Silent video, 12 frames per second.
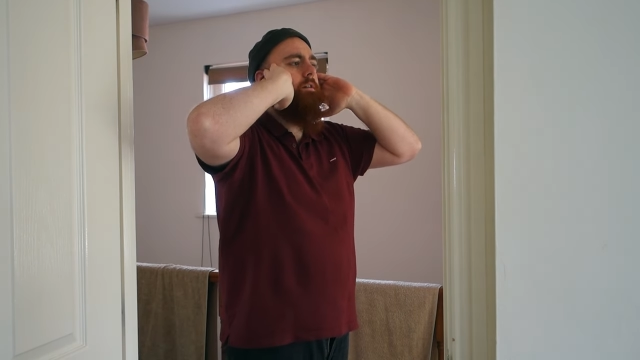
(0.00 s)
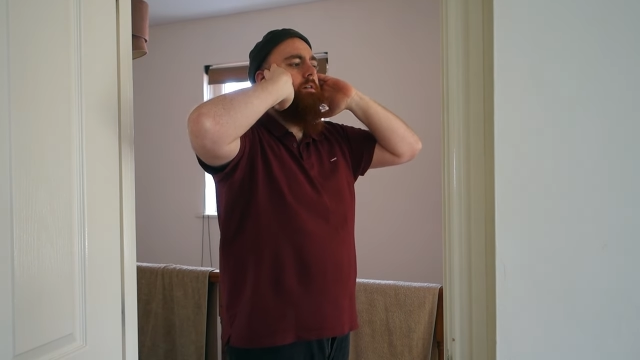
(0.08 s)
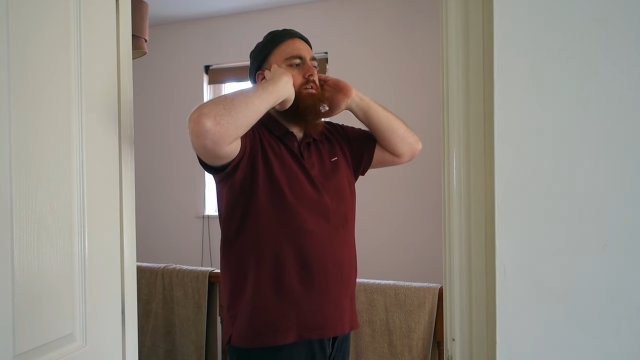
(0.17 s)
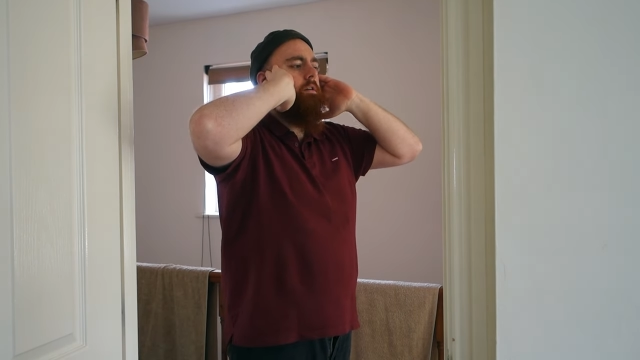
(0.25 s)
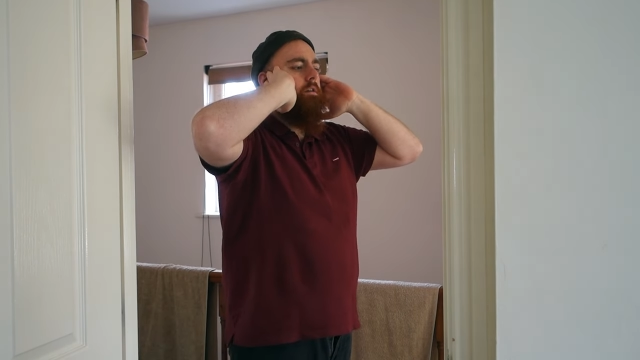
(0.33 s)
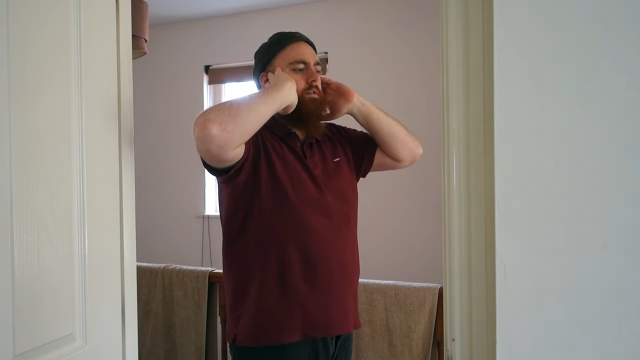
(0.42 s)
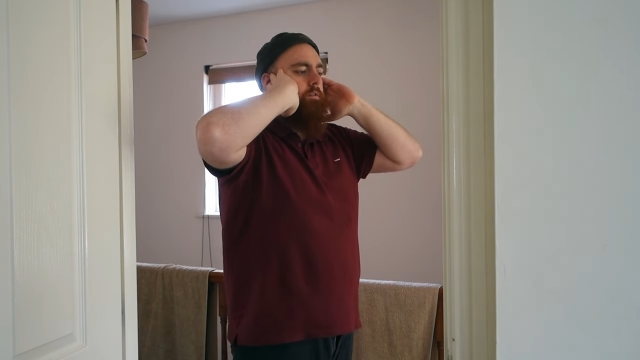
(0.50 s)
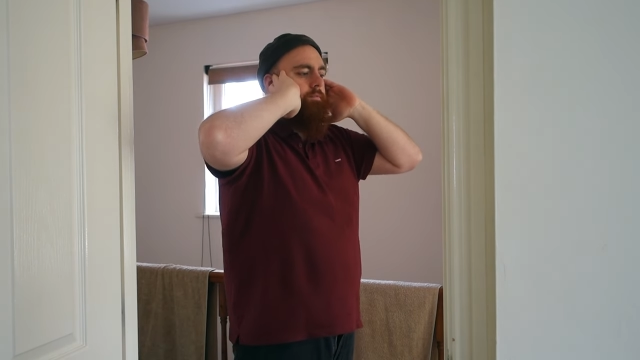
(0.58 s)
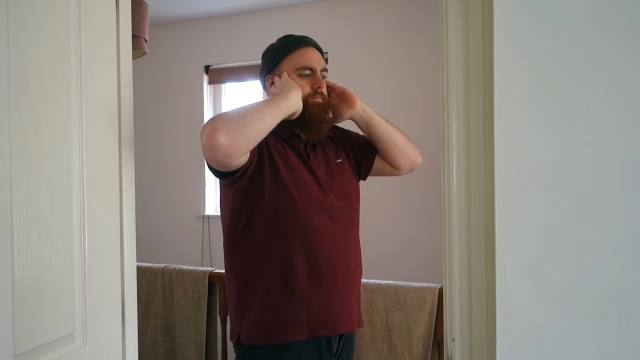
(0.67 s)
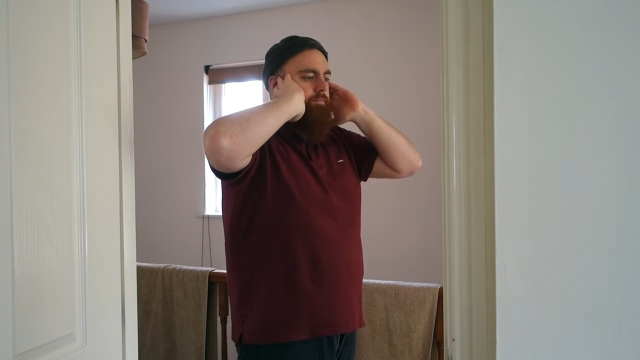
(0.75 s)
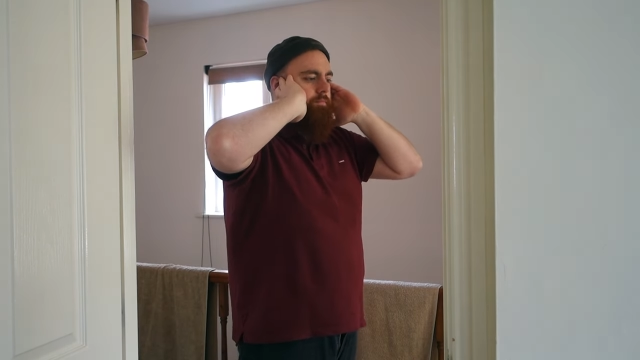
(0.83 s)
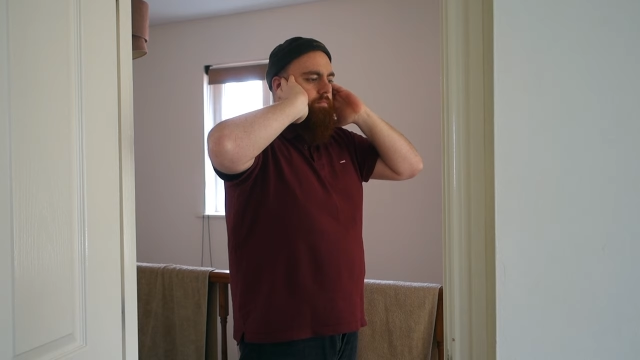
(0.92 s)

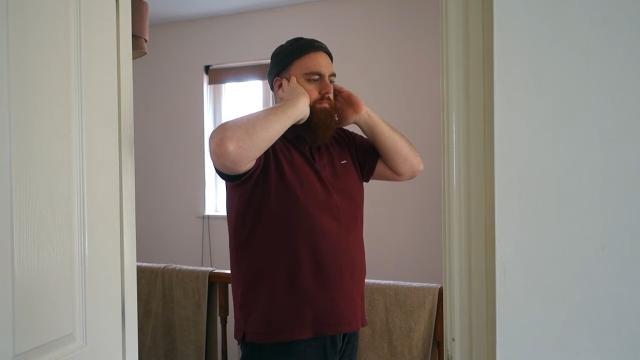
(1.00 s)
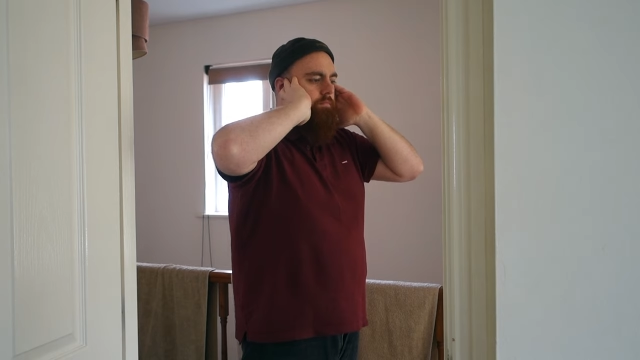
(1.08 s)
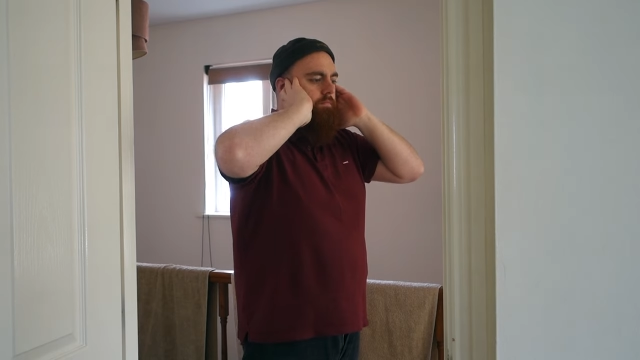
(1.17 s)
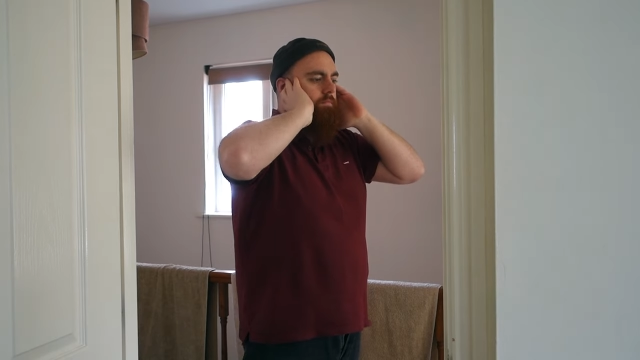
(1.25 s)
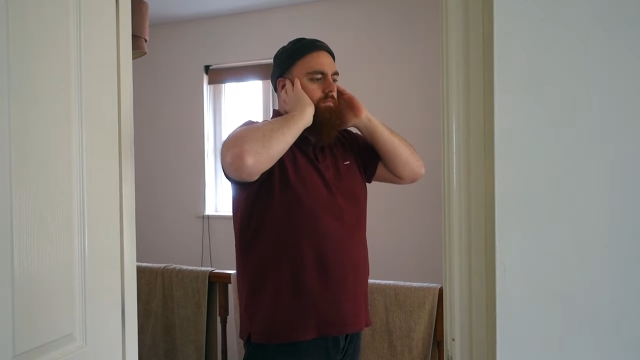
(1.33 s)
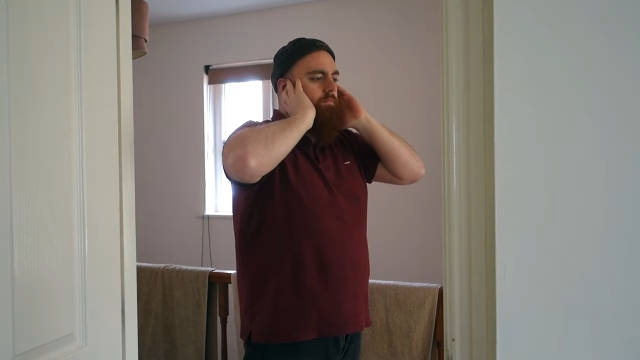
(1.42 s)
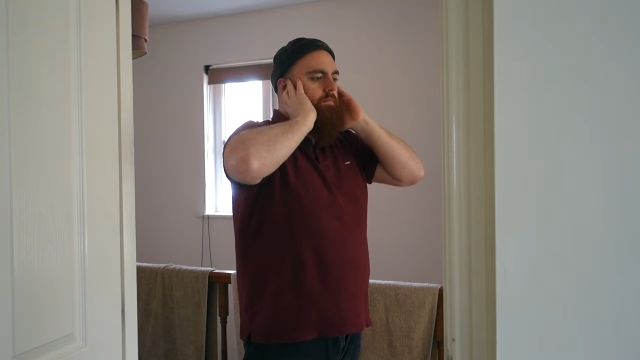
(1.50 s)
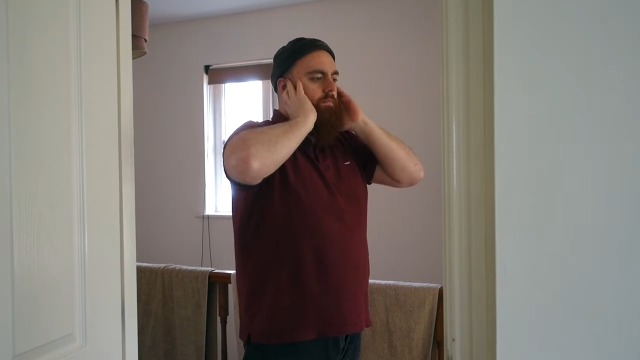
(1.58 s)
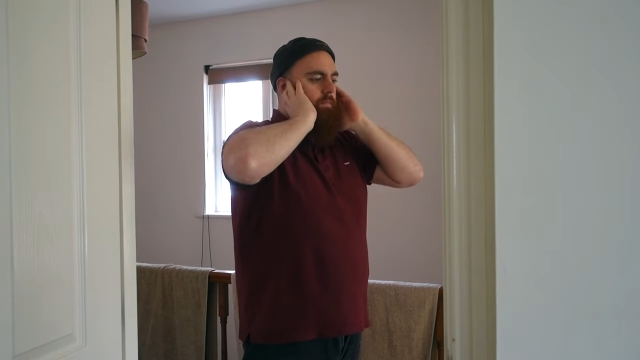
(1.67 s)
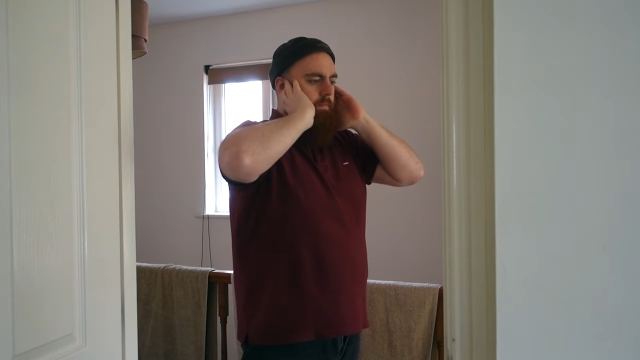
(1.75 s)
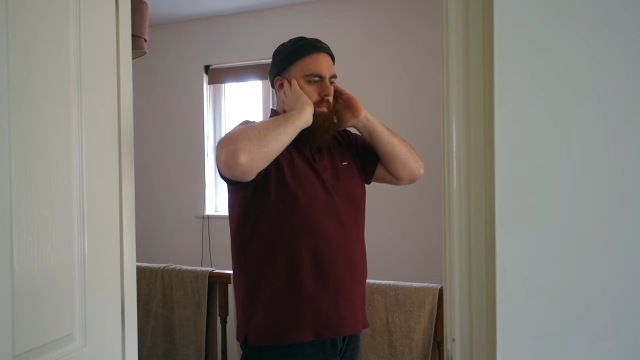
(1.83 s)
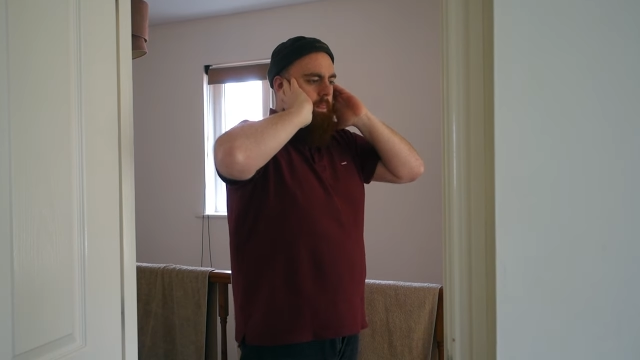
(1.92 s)

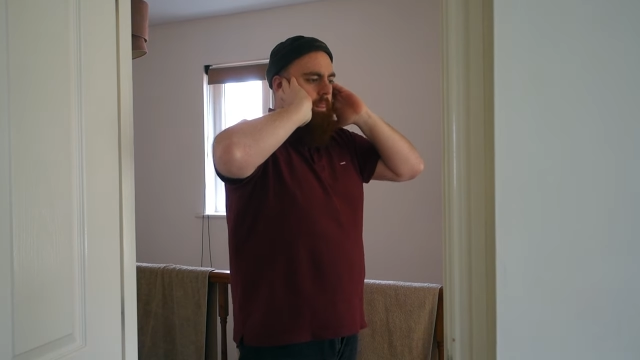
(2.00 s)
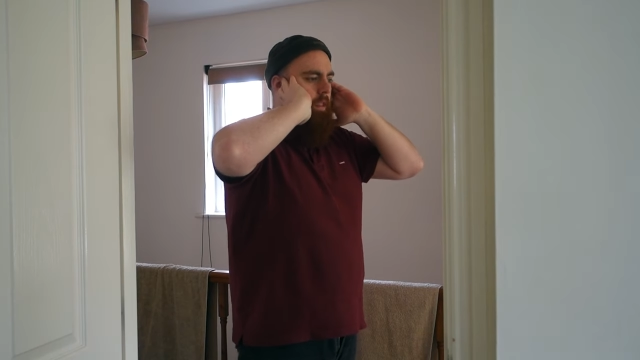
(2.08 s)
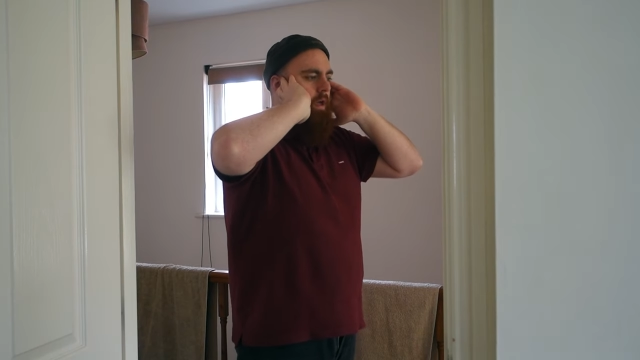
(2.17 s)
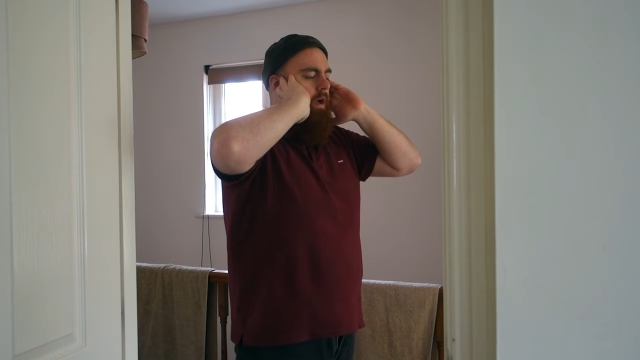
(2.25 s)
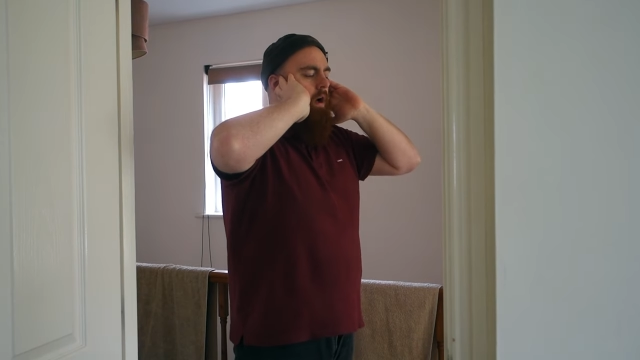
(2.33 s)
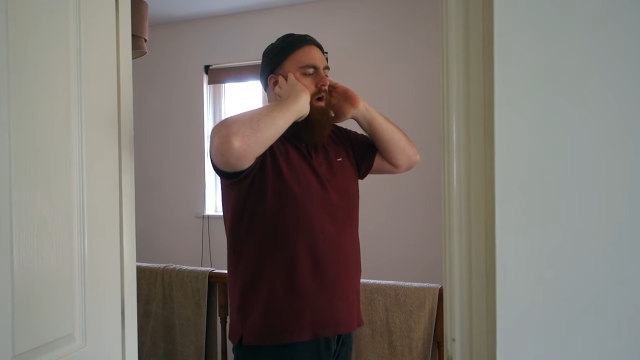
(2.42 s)
Nobody speaks.